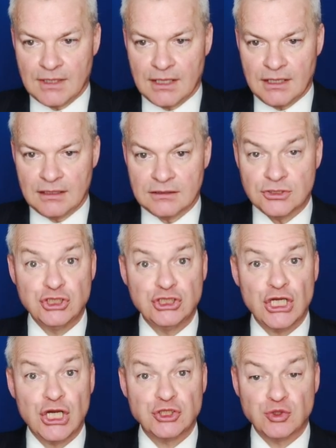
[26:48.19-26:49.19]
And
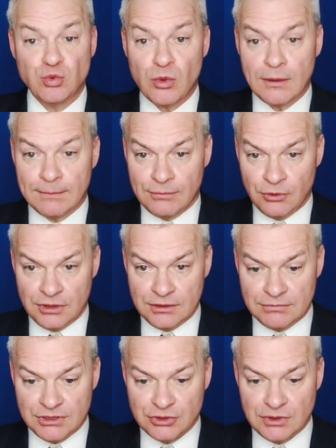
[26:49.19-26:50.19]
just 1
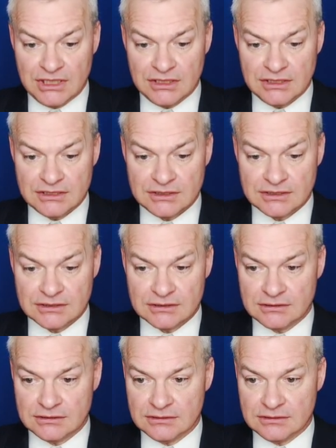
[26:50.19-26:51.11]
point between us.